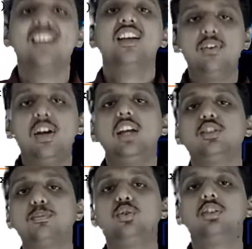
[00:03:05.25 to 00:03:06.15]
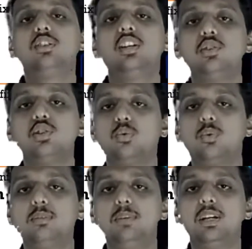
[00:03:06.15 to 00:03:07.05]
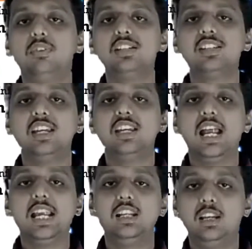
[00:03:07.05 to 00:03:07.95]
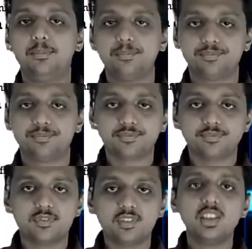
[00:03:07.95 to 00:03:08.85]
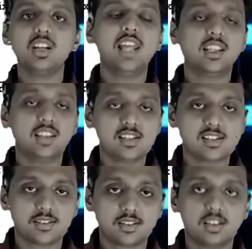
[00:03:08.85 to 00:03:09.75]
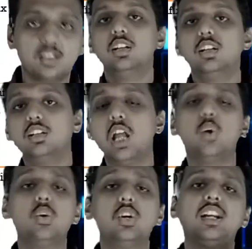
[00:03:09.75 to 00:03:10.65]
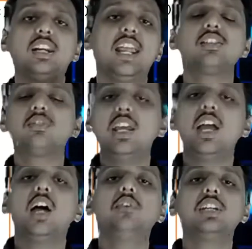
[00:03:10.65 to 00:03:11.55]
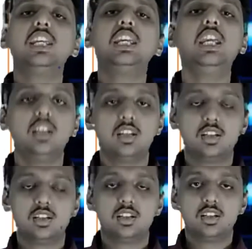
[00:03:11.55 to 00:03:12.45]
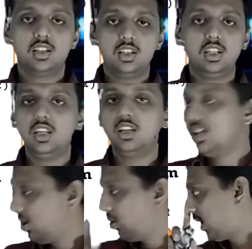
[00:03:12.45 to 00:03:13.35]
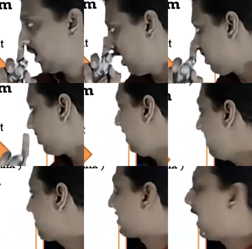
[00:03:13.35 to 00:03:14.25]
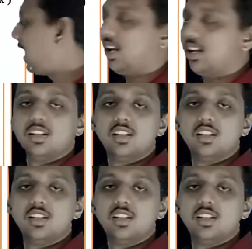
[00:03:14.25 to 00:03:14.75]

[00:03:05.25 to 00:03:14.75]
Fine, so put division over between C and D. Like this. Now, next we have E. Okay, so E star.